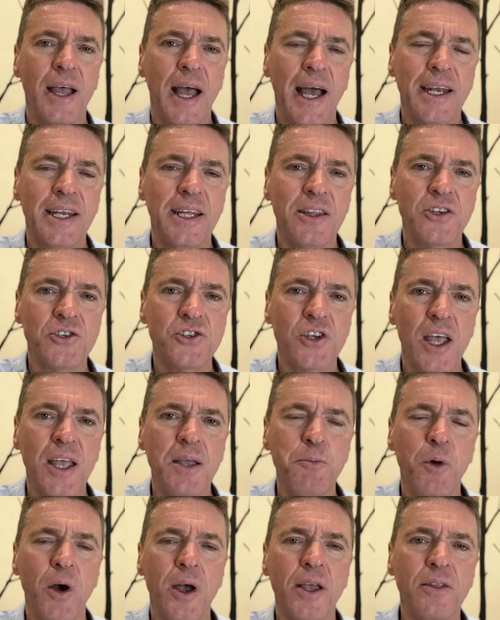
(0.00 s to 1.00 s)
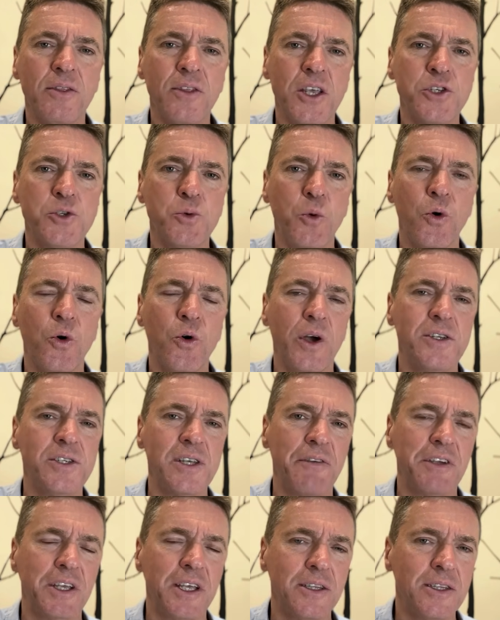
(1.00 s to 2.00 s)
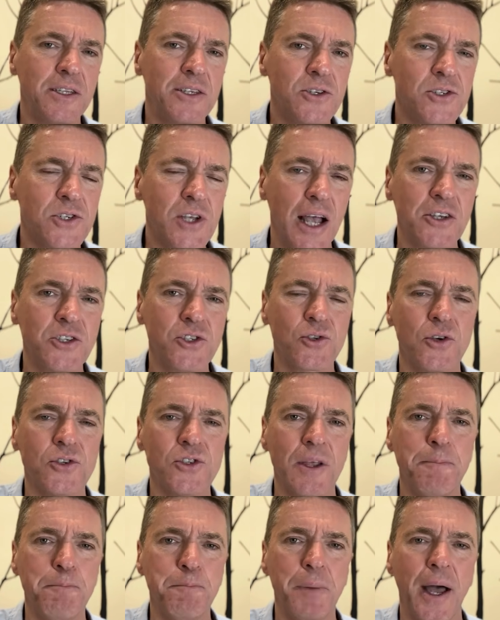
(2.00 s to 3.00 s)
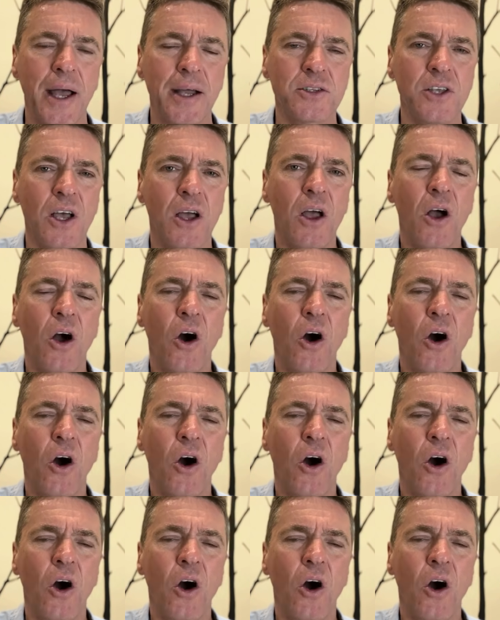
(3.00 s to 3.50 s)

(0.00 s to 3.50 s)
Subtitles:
And in the same way, this war is having a disastrous impact